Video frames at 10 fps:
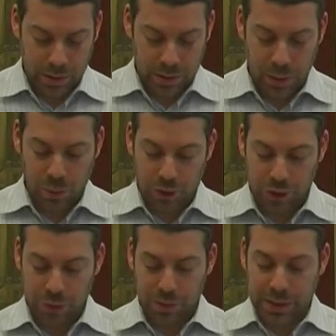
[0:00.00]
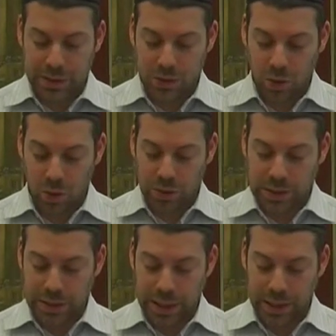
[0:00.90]
that we should be so
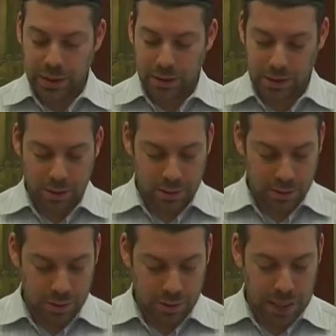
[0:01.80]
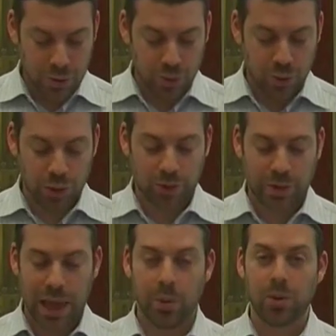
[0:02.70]
delayed that you brought
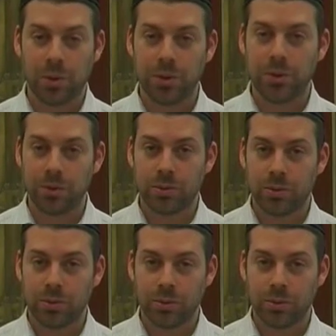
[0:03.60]
flour with you?